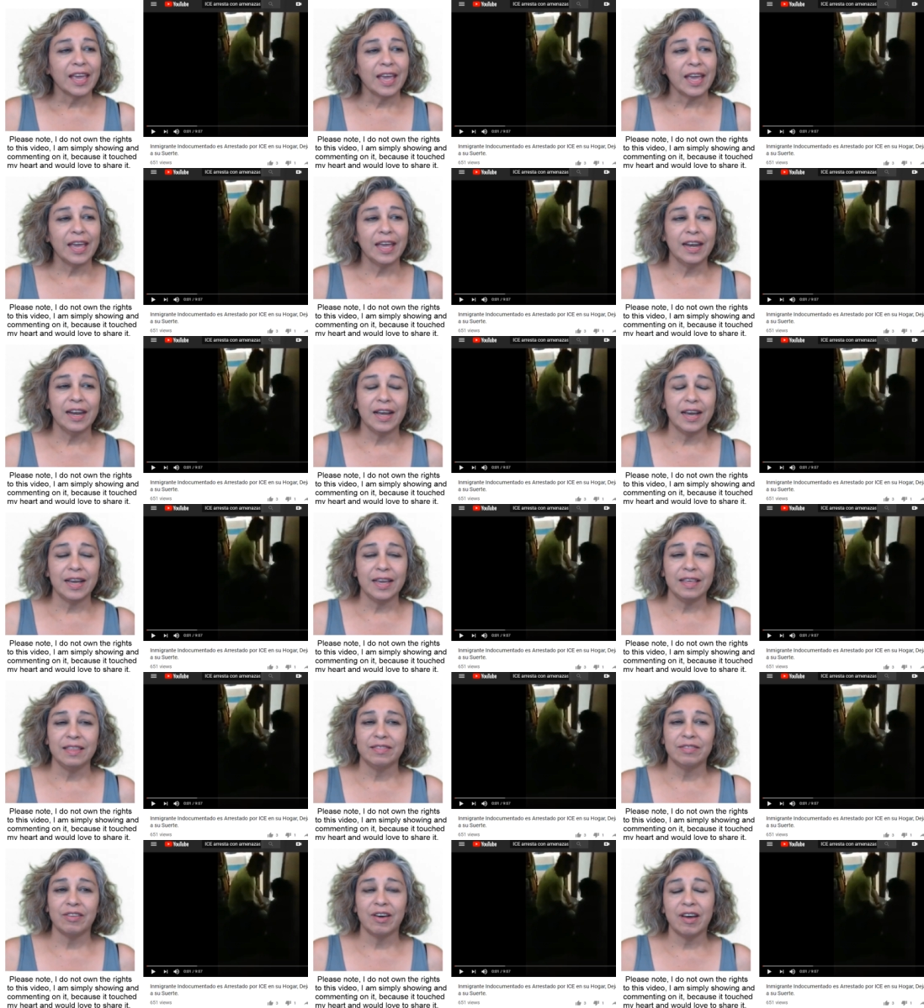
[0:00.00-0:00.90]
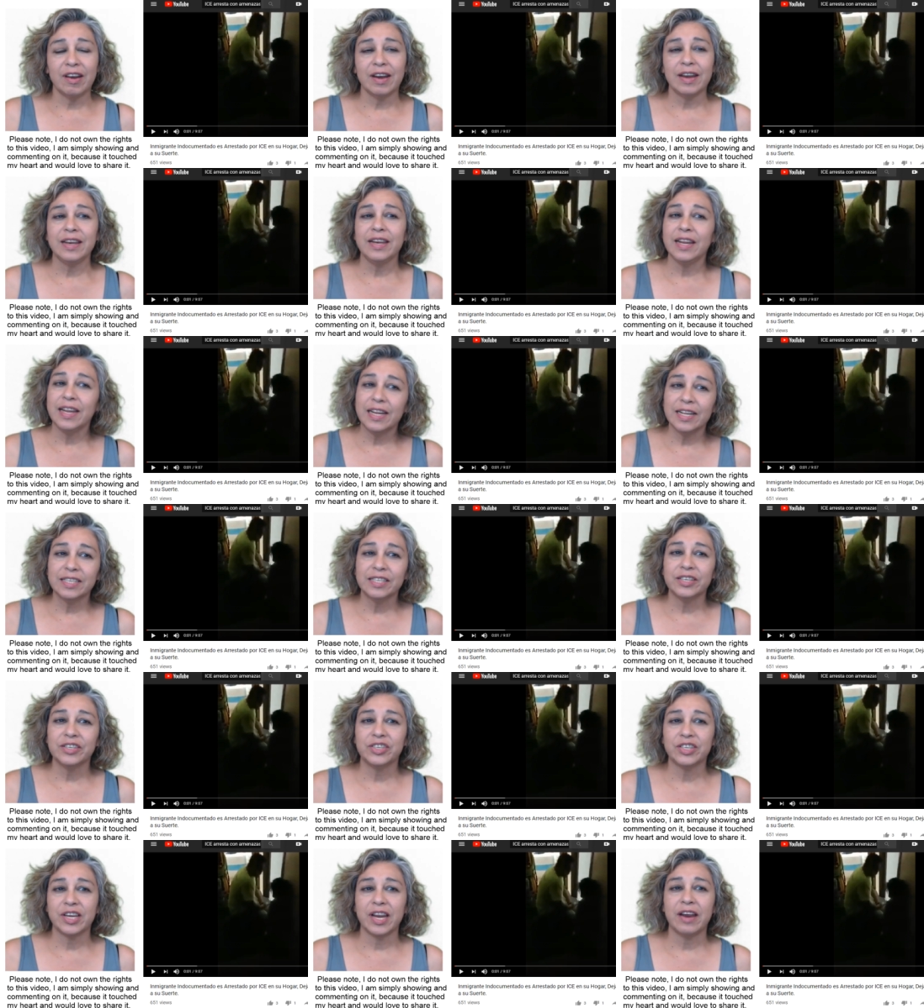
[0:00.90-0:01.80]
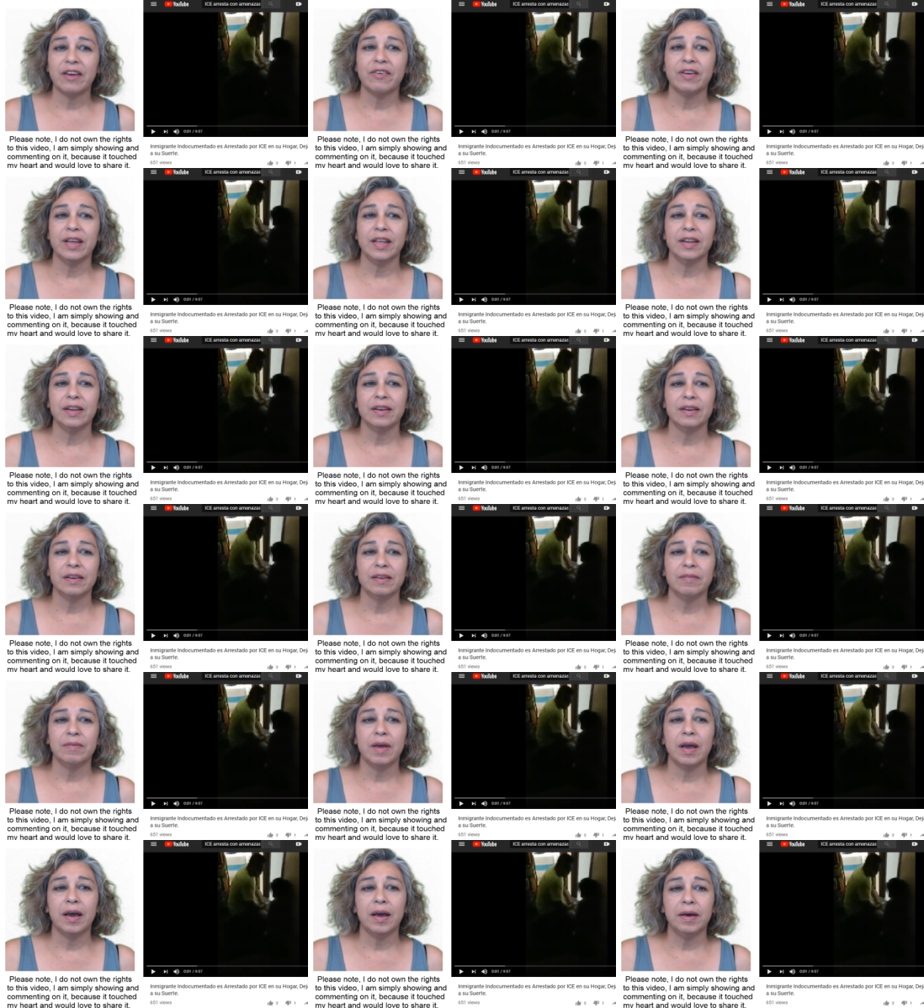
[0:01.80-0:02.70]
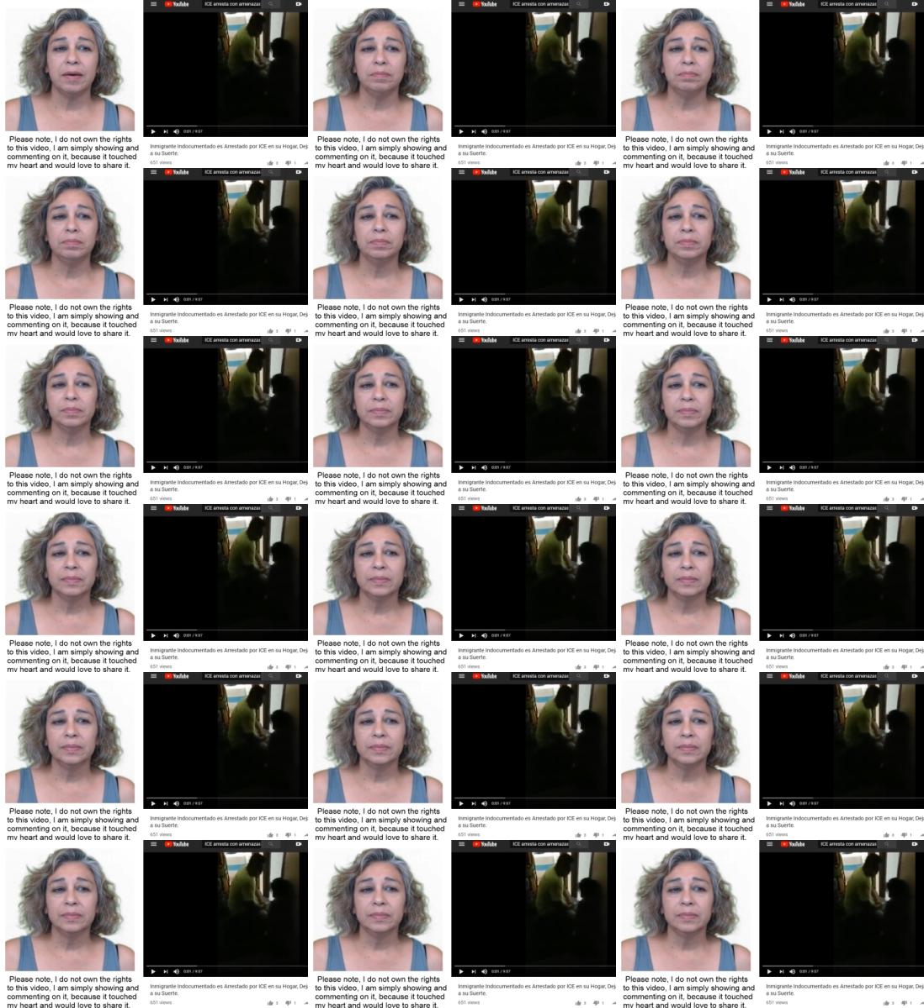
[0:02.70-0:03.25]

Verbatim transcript: and I thought I needed to share it, um,